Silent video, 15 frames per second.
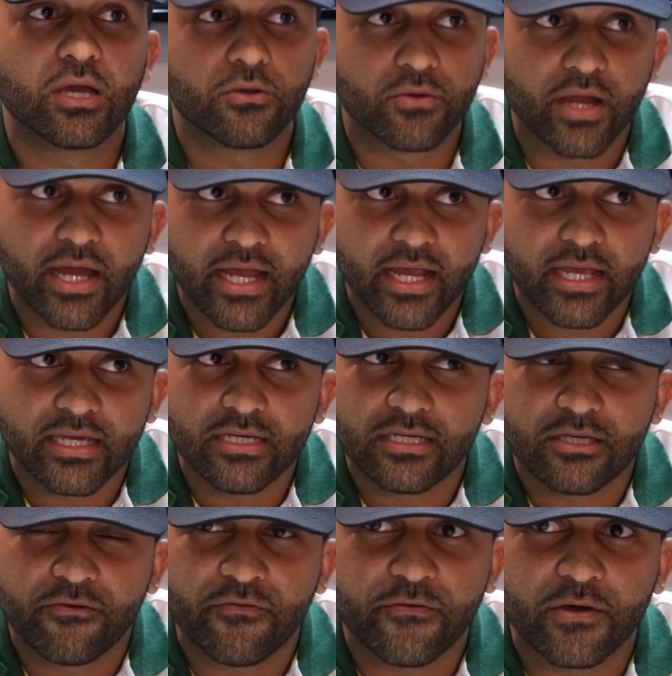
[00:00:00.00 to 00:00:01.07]
Yeah,
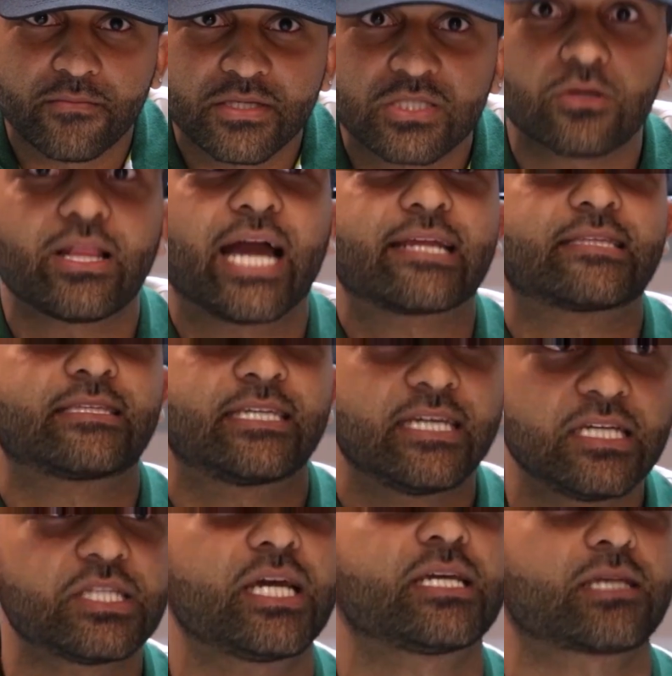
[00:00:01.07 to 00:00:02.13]
you feel me? So like
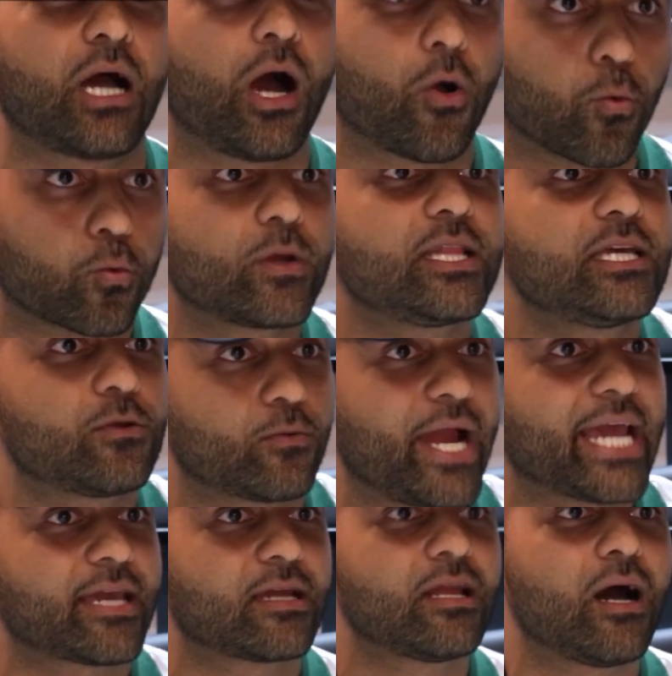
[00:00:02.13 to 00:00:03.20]
DJs are really
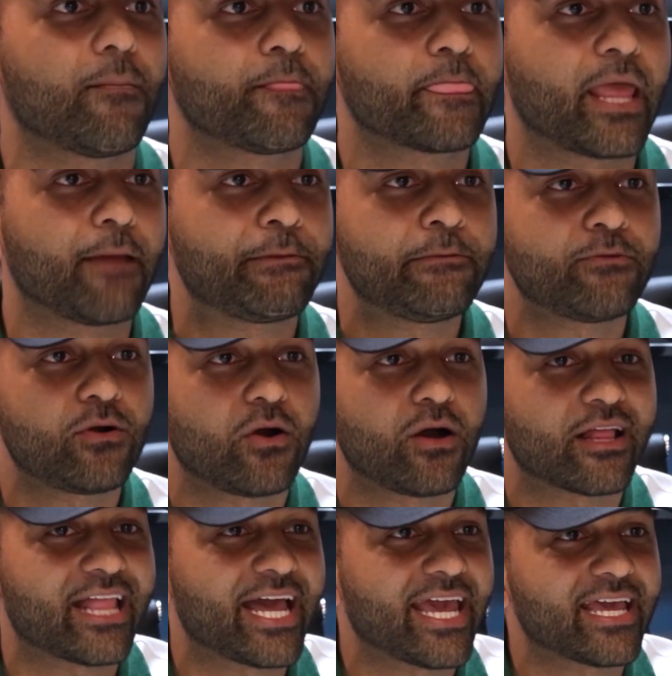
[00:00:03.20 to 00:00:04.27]
racking up, and
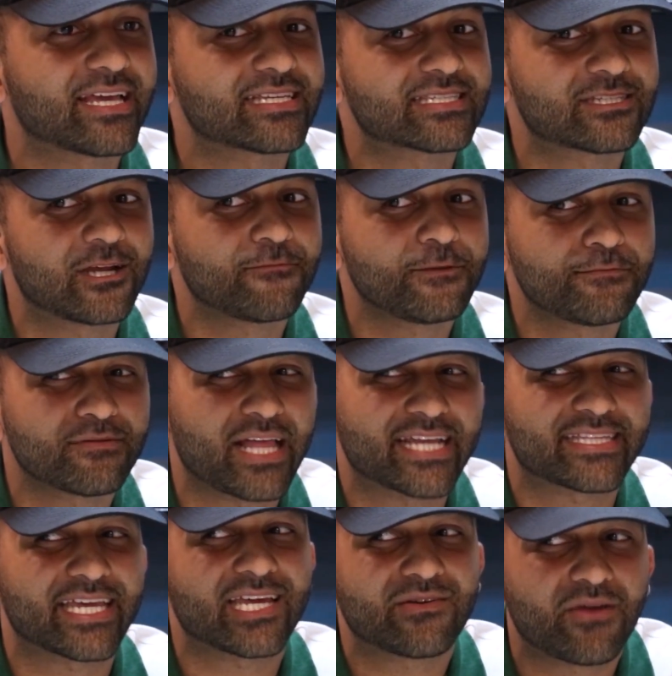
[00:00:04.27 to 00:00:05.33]
people like certain people
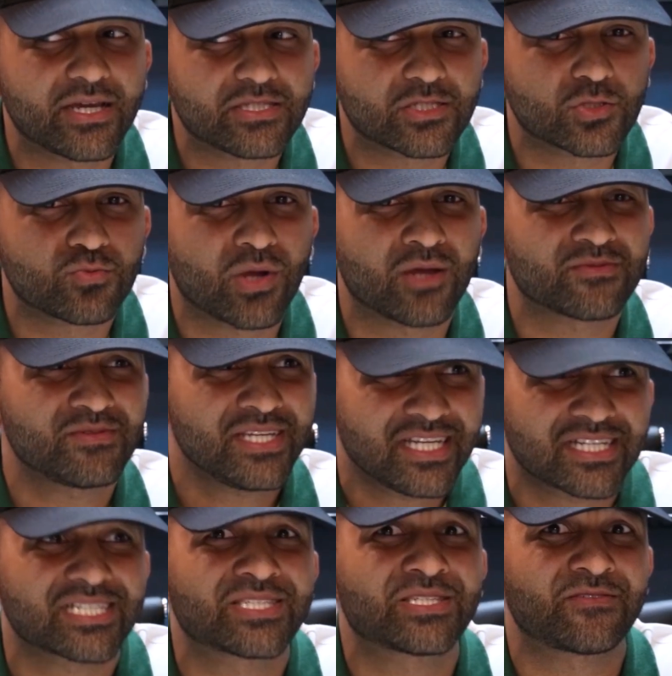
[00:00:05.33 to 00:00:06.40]
like, damn, why you still do proms?
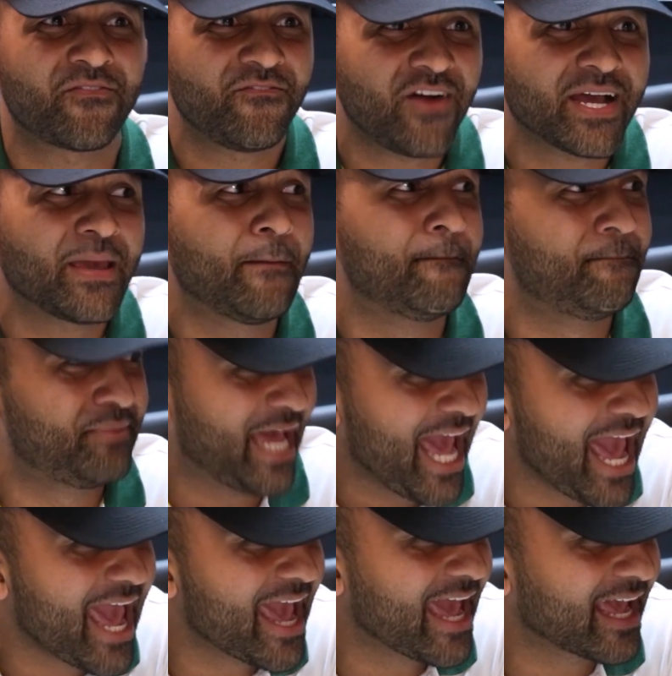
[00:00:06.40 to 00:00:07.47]
Because it's a fucking
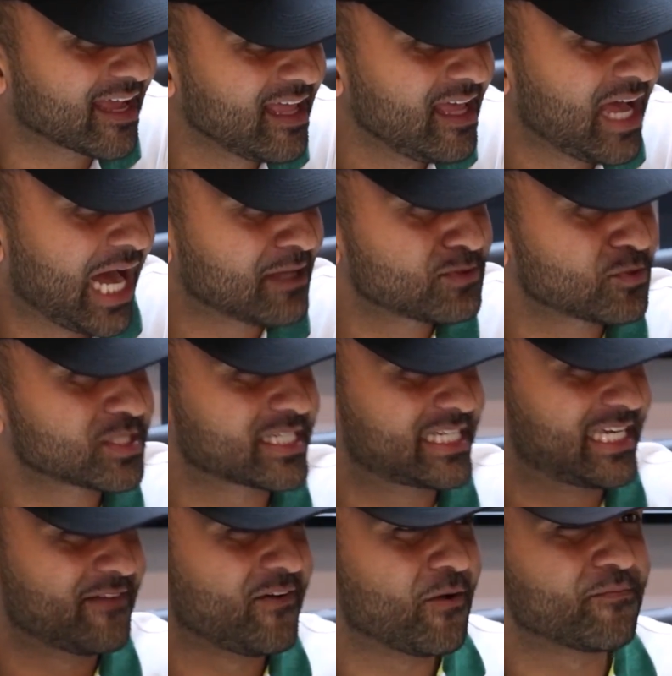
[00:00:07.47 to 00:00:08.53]
bag. I was supposed
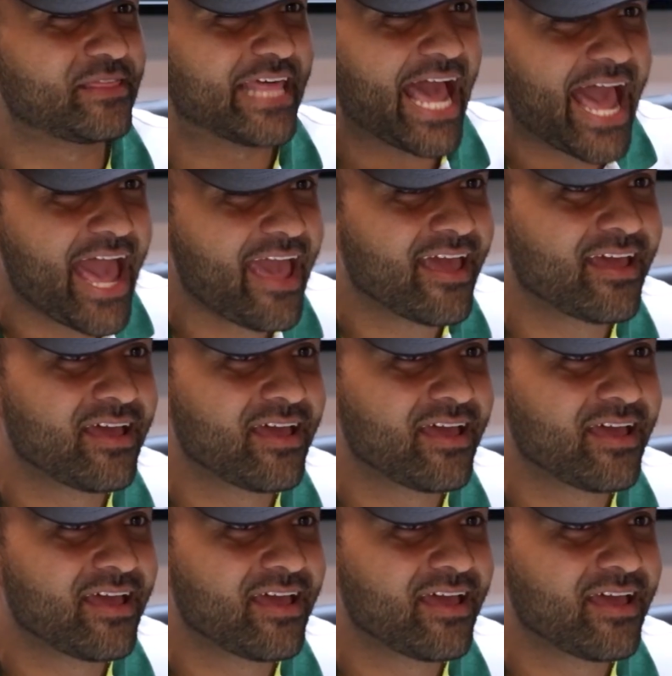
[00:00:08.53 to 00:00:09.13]
to give up that.